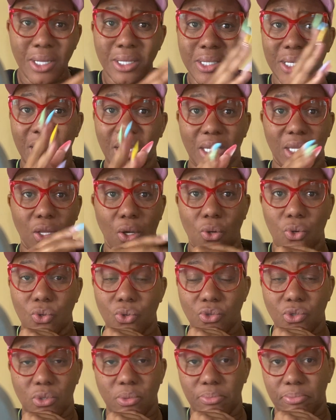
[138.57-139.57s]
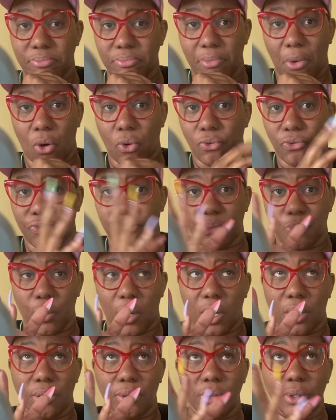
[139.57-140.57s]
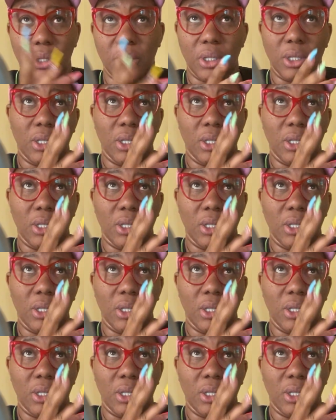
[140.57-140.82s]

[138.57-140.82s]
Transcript: to get those both. Well,